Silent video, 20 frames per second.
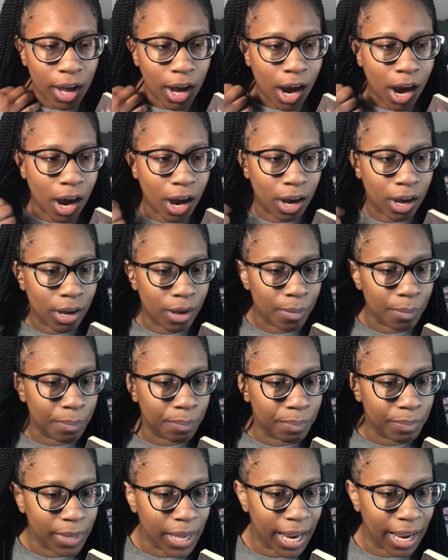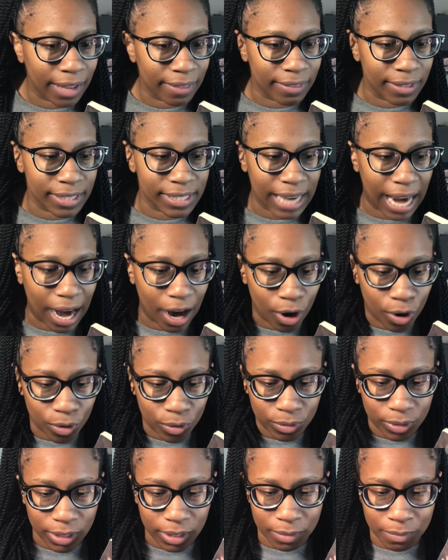and the town,